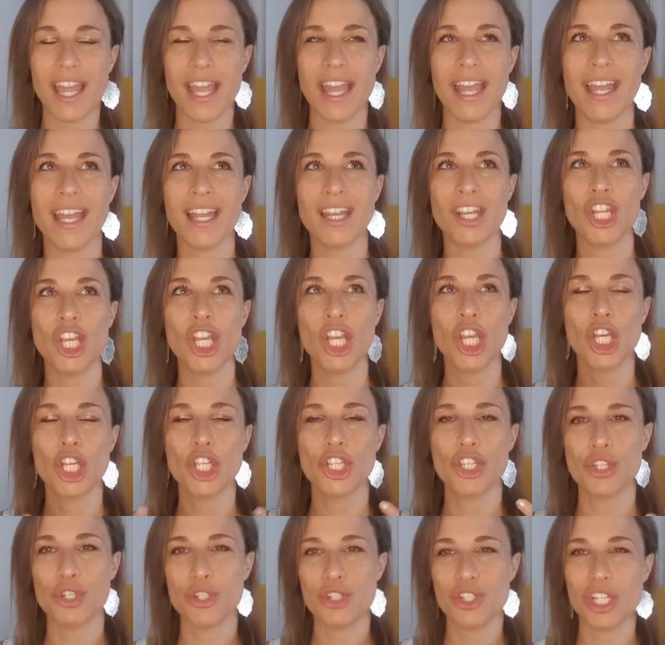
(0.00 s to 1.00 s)
and
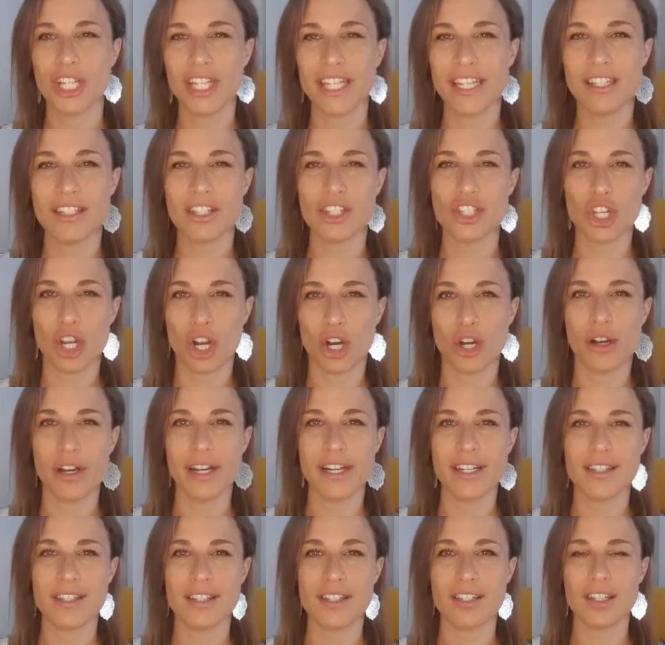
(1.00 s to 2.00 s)
usually a
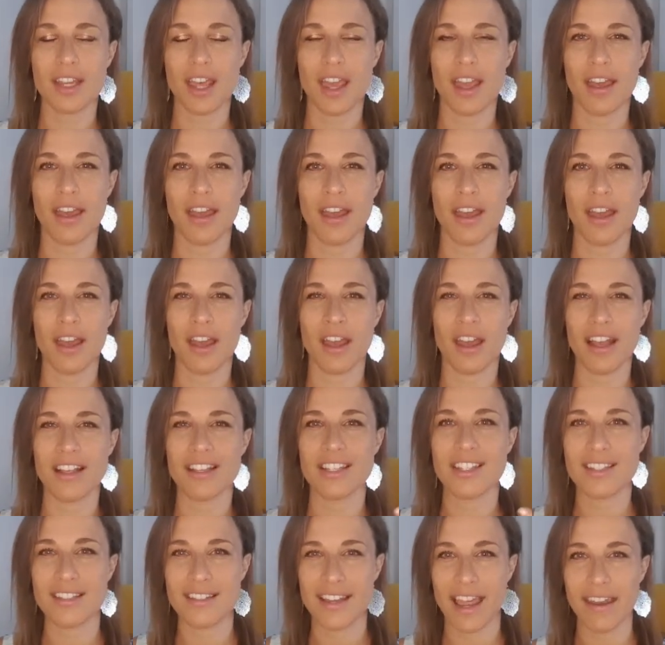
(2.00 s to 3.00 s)
Taurus uh,
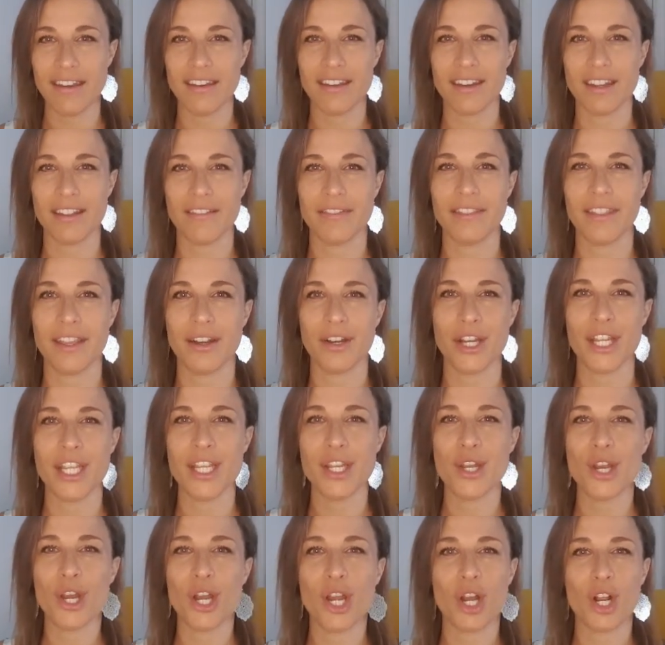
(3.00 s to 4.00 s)
ascendant, they're
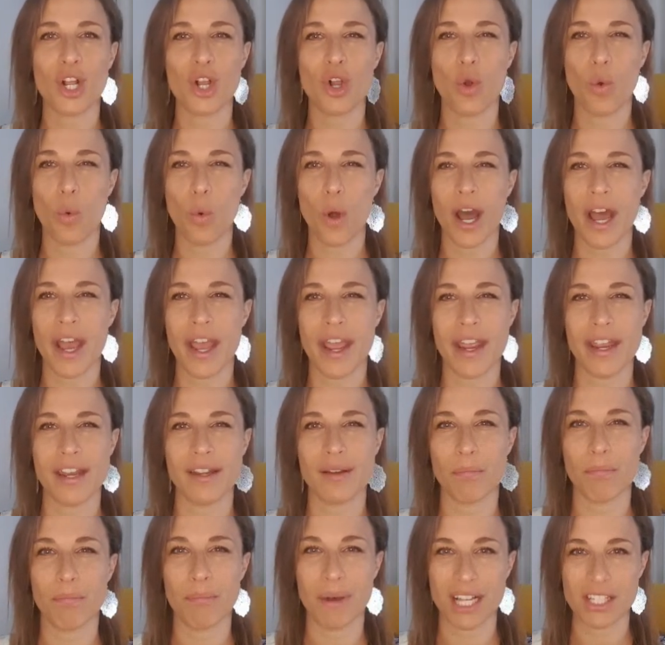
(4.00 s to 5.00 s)
either
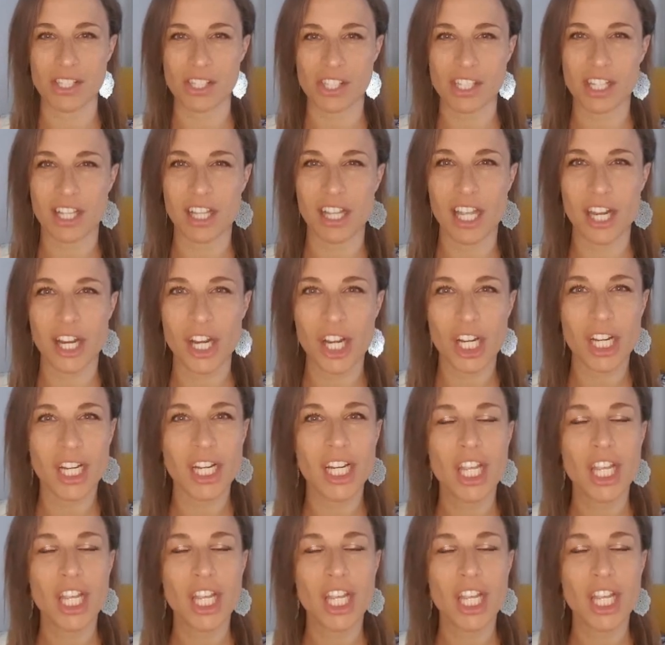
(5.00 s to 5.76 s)
quite muscular,